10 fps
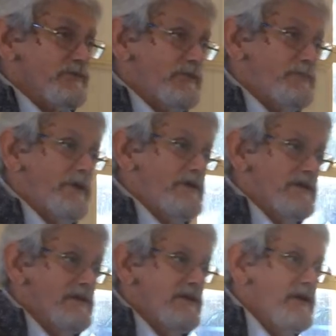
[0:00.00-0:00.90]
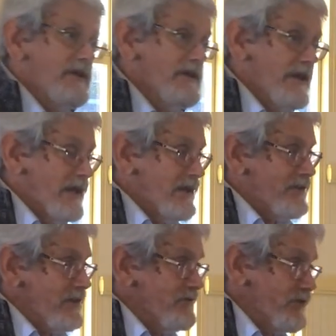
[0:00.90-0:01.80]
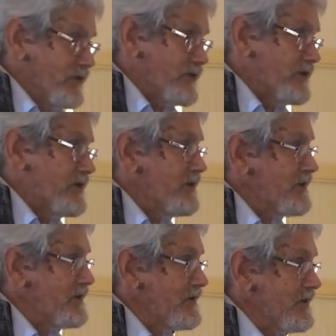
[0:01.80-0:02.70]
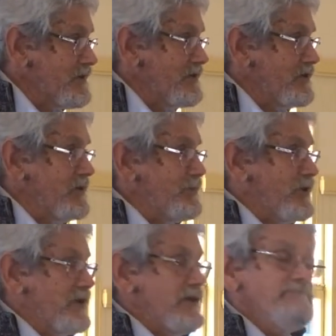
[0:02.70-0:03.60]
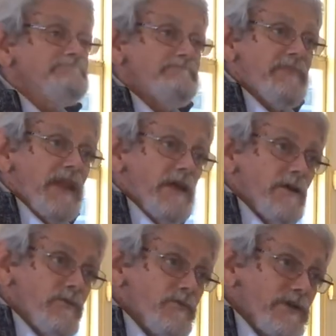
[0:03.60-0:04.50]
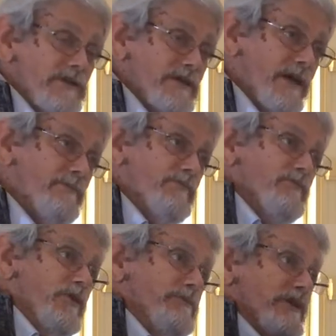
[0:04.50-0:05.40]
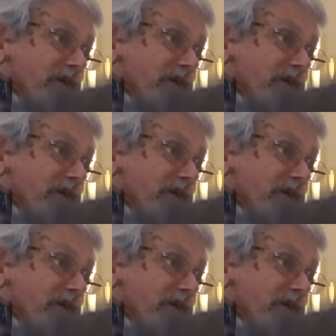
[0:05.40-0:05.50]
to repel anything foreign that gets into the body will come from the